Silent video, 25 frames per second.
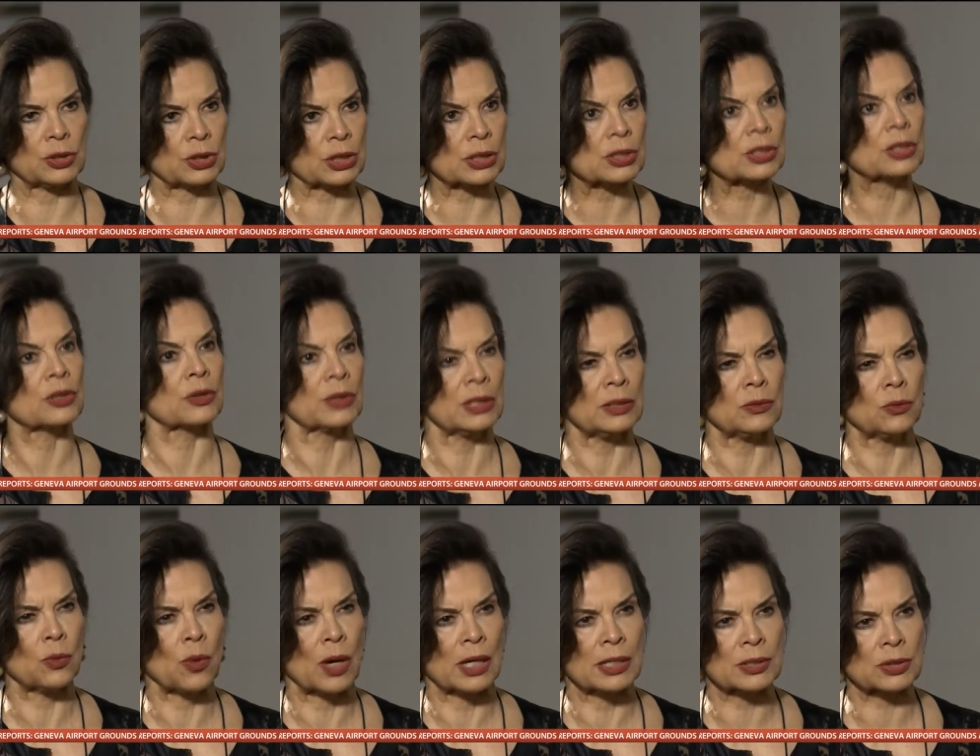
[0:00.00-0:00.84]
just
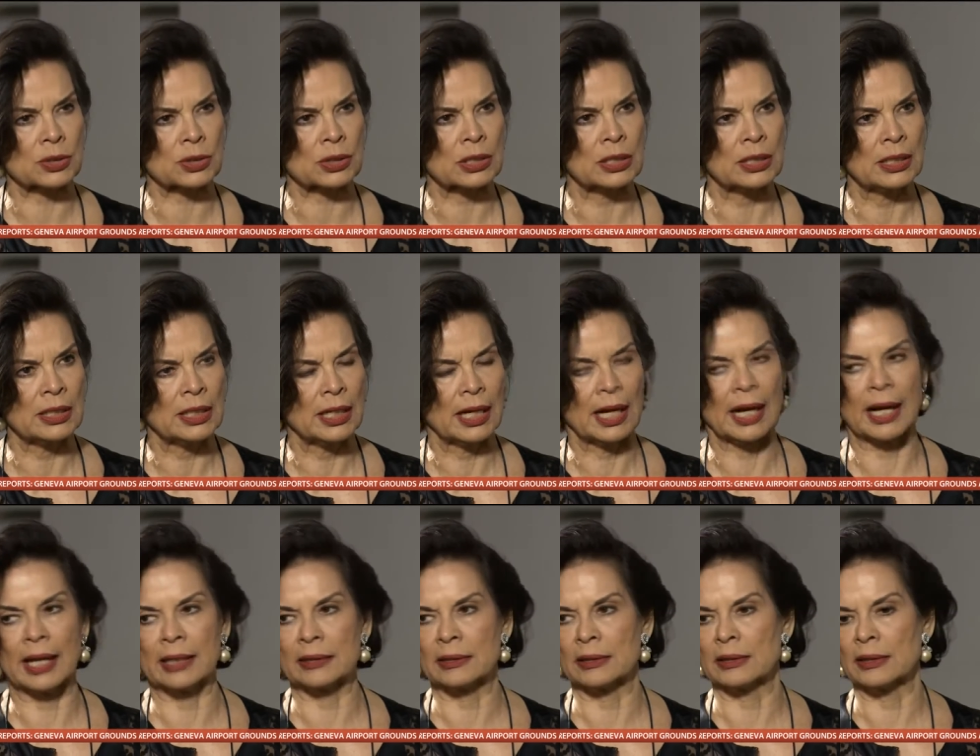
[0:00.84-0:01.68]
greenwash,
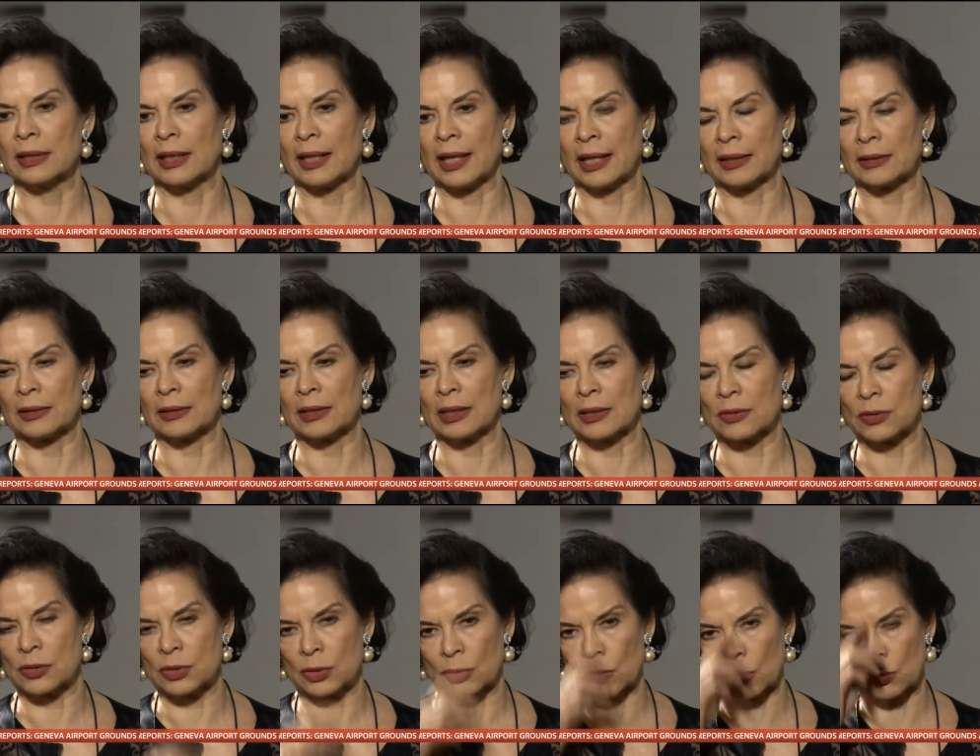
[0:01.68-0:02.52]
and
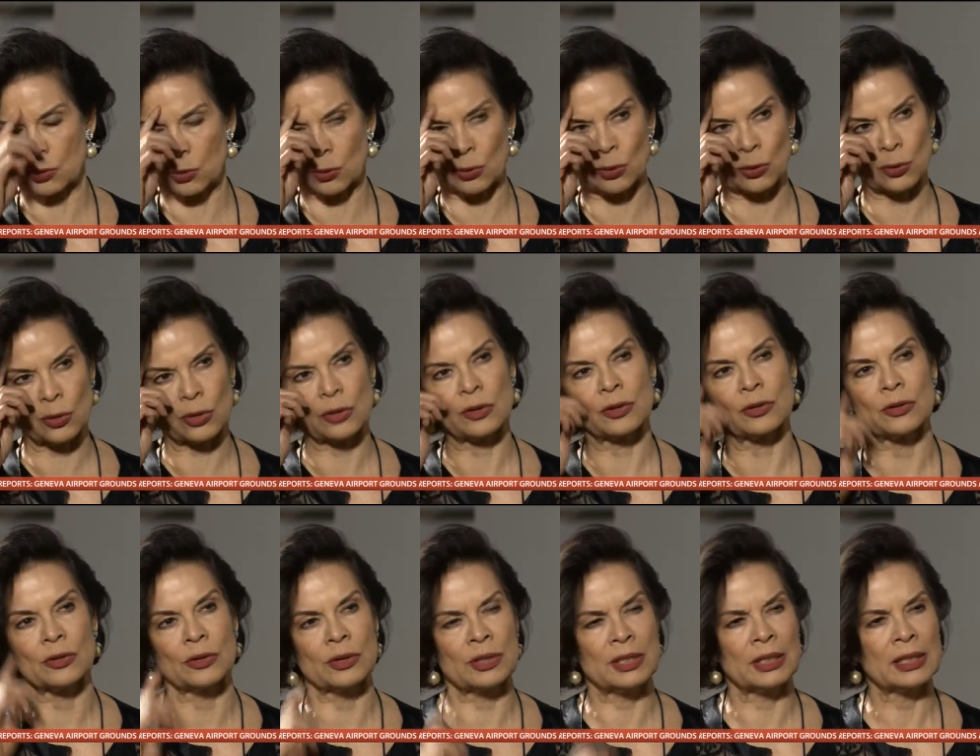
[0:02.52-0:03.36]
then so to look
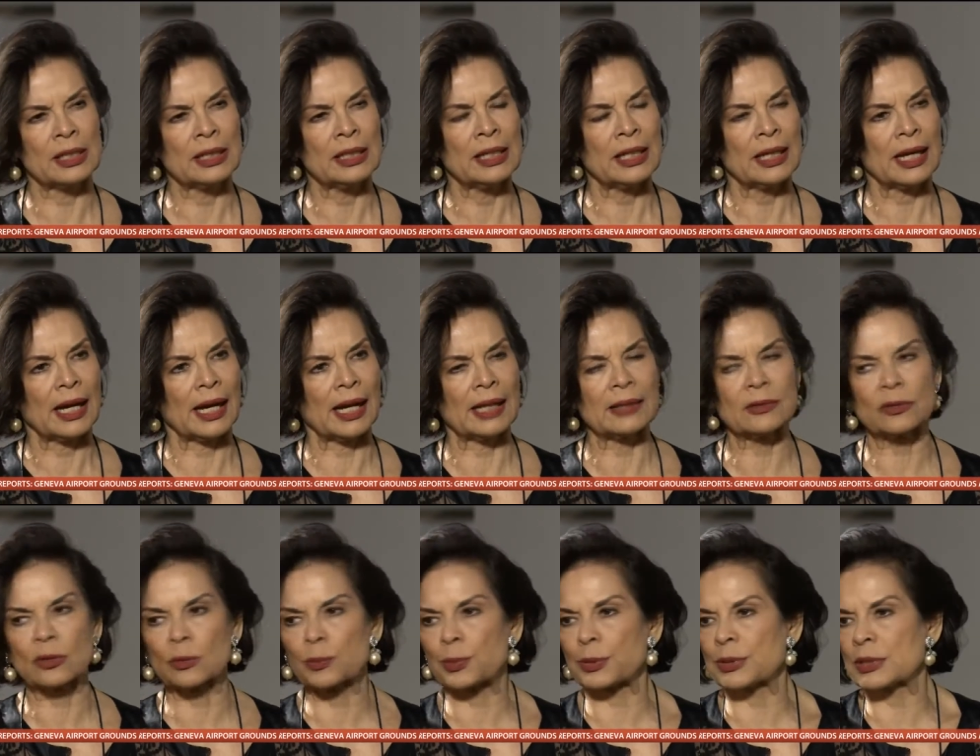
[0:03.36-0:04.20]
good
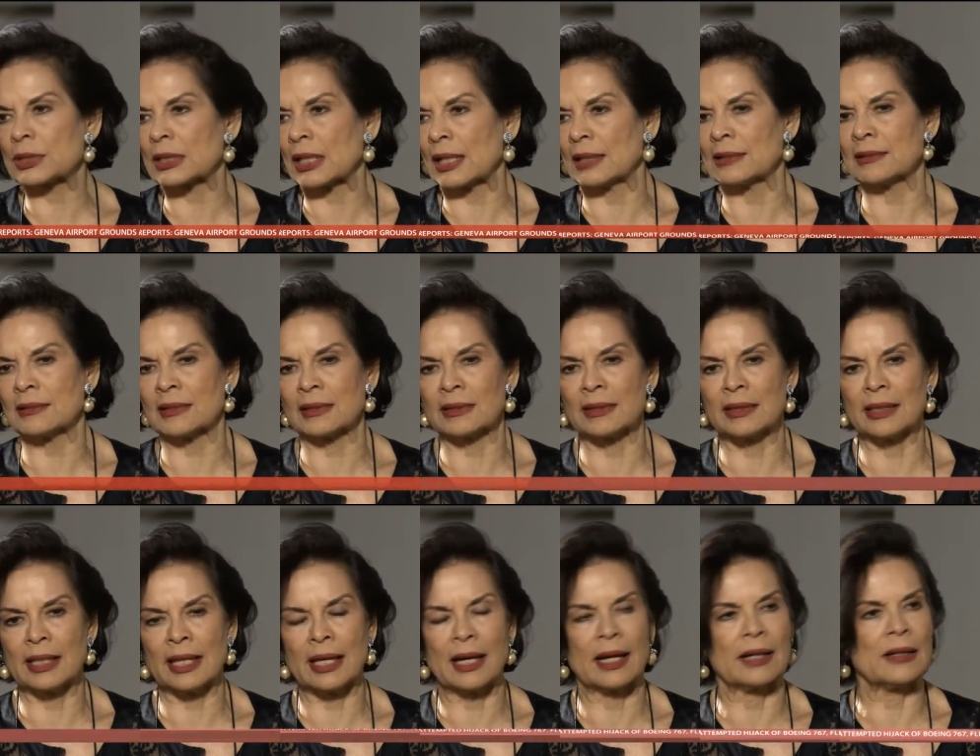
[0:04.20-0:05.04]
and to pretend that
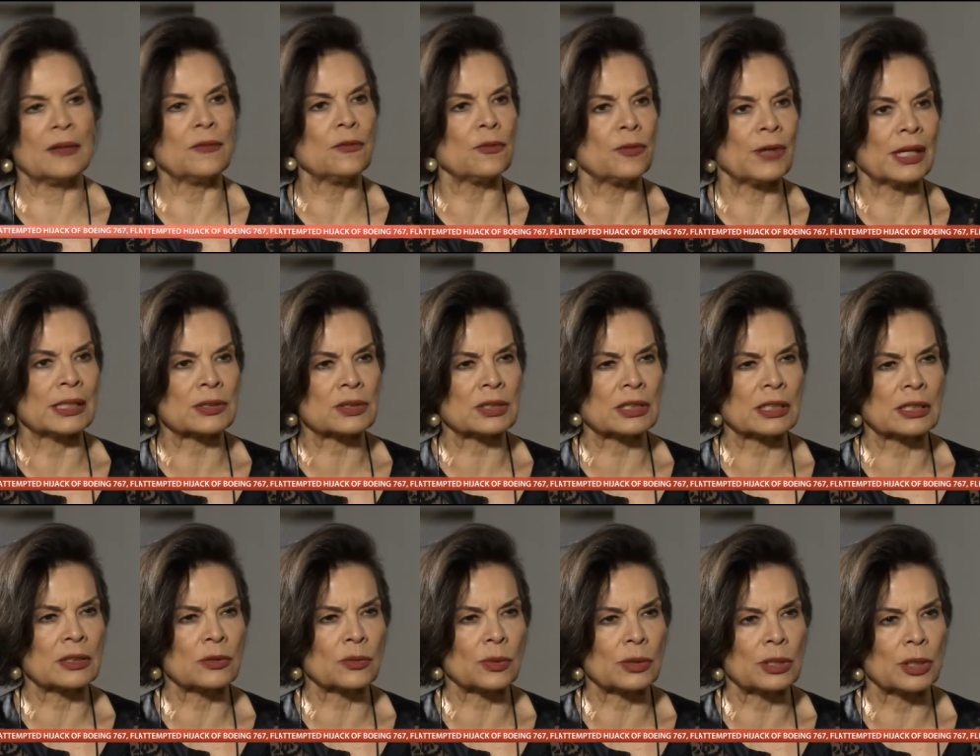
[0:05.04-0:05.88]
they are
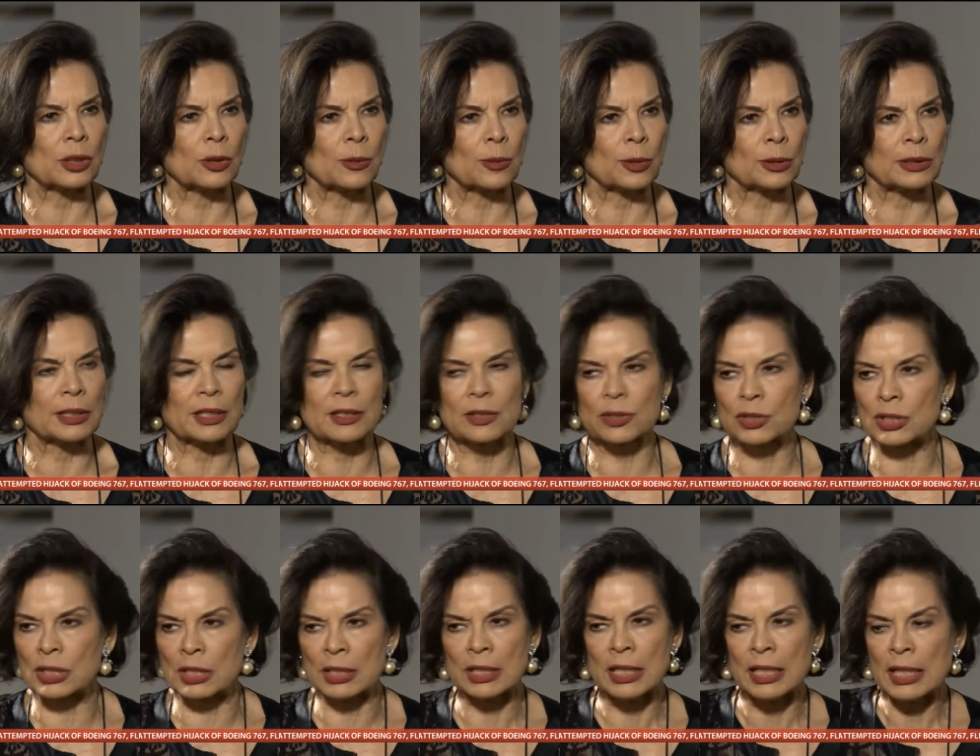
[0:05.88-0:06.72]
investing in renewable
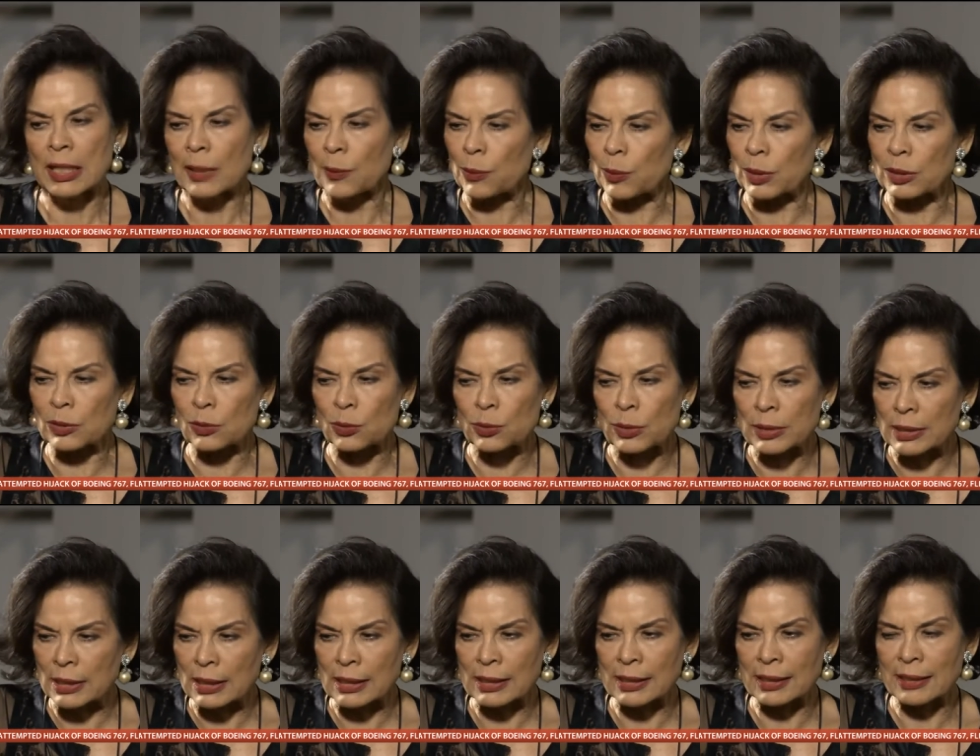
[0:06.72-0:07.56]
energy, when
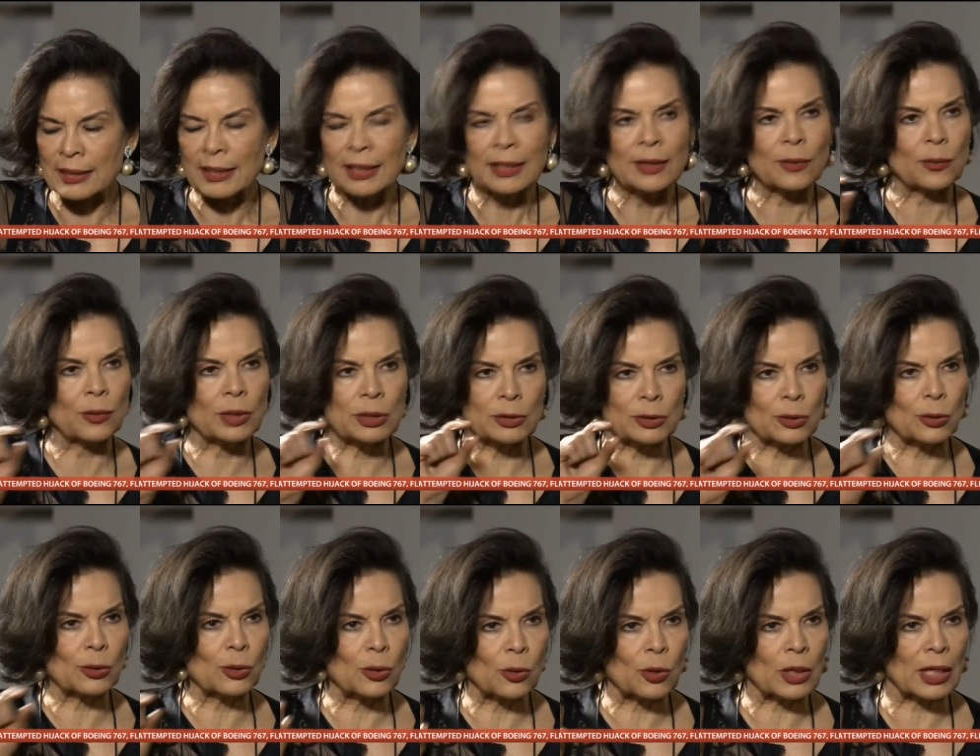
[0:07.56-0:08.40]
really, when you
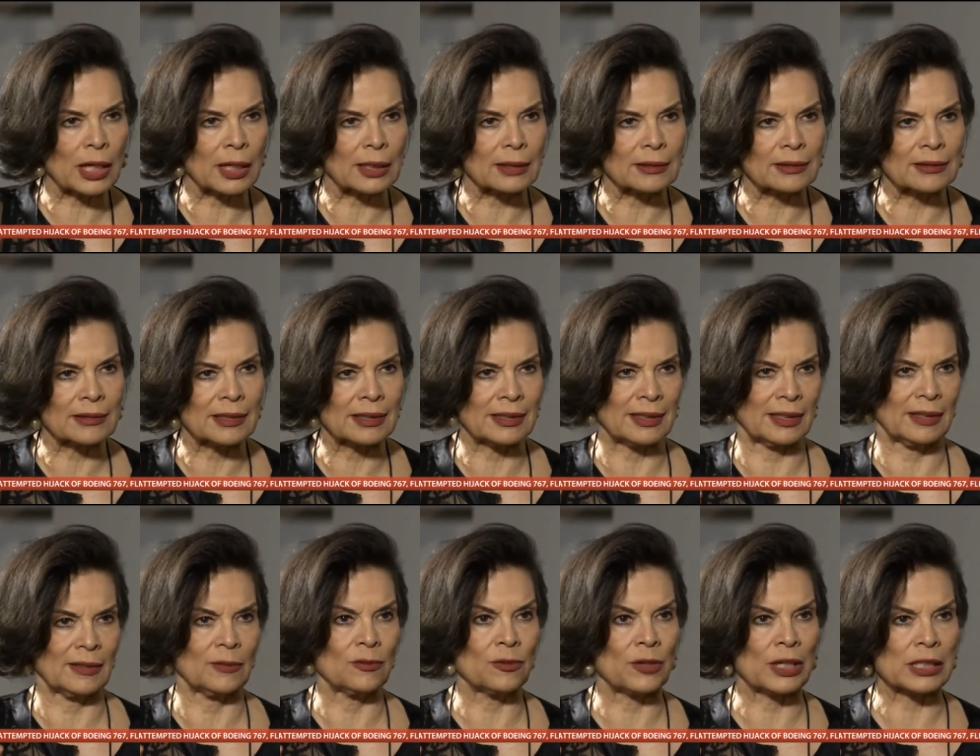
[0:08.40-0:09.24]
look at
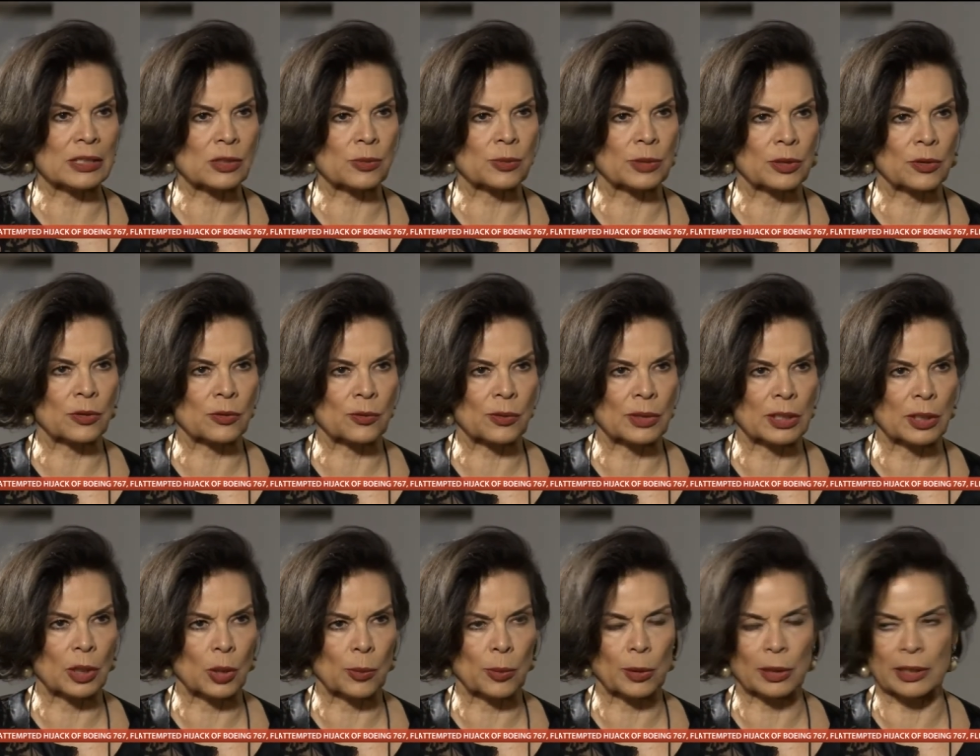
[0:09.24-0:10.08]
the investment in
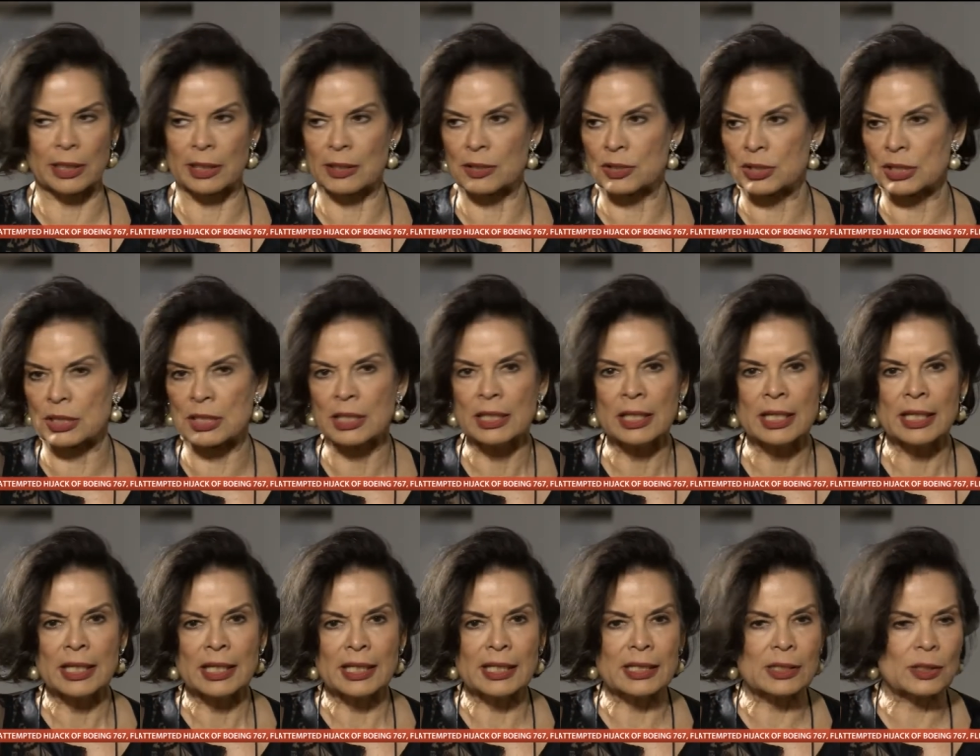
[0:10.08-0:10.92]
renewable energy,
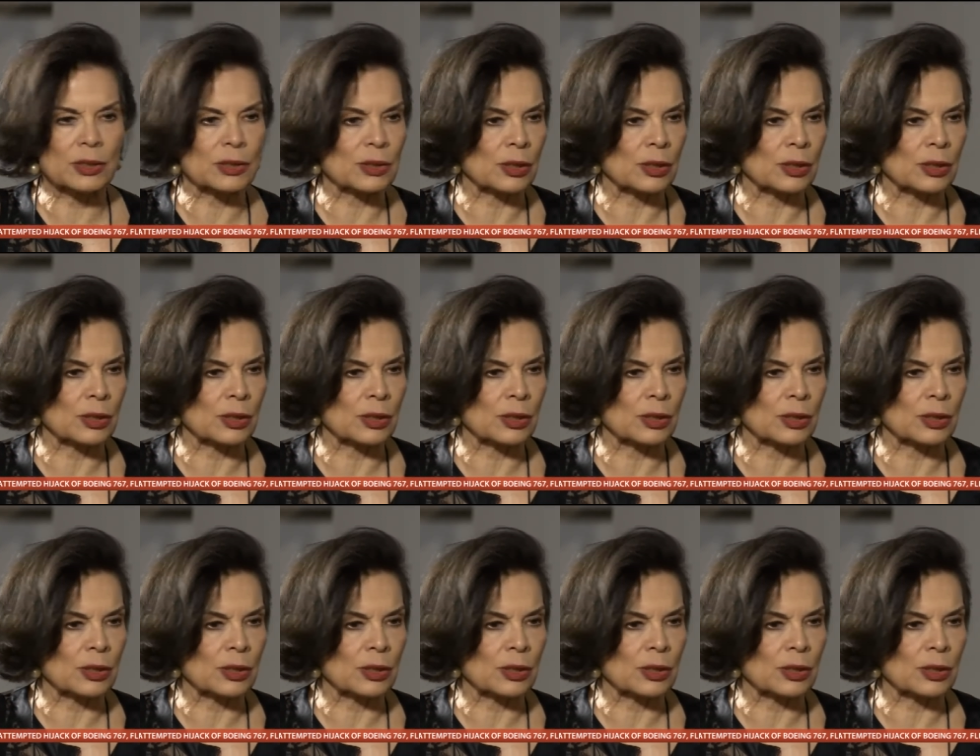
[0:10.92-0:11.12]
is